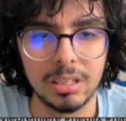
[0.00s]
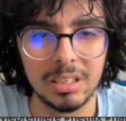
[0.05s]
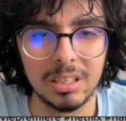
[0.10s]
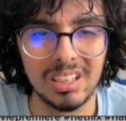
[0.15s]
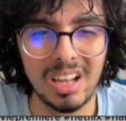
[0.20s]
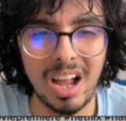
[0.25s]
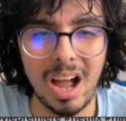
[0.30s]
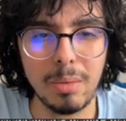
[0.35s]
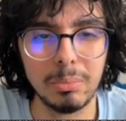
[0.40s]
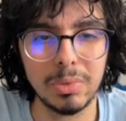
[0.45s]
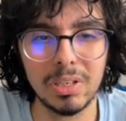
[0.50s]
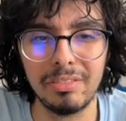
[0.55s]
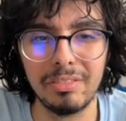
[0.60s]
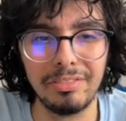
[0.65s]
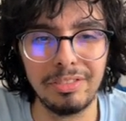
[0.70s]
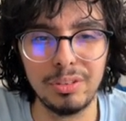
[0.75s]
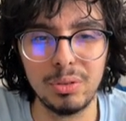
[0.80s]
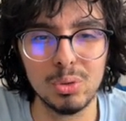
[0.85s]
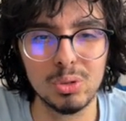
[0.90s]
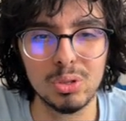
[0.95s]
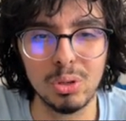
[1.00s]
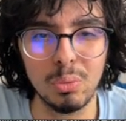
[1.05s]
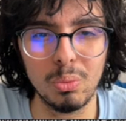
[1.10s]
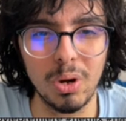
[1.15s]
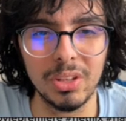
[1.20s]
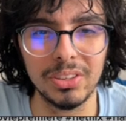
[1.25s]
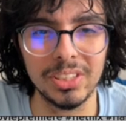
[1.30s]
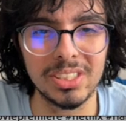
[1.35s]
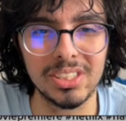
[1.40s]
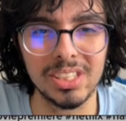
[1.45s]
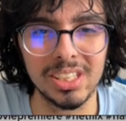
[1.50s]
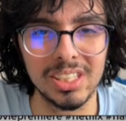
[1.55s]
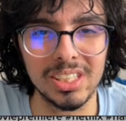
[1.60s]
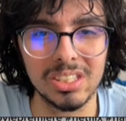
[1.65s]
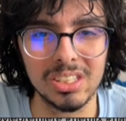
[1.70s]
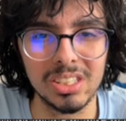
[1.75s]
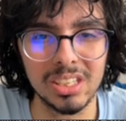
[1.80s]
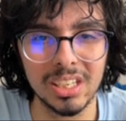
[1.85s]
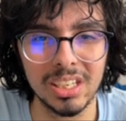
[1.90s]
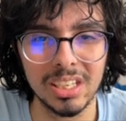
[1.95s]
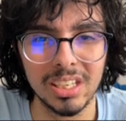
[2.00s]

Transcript: I'm confused on what this is.